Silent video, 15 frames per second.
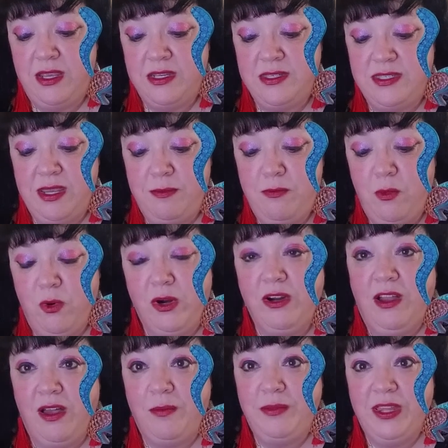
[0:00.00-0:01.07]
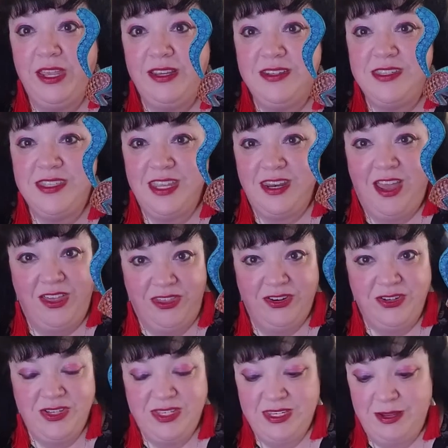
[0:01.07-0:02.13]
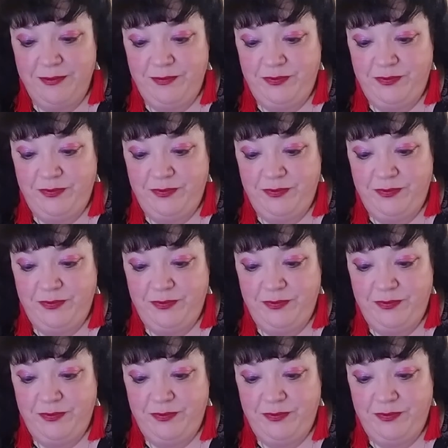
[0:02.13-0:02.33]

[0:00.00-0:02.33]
some more complex than others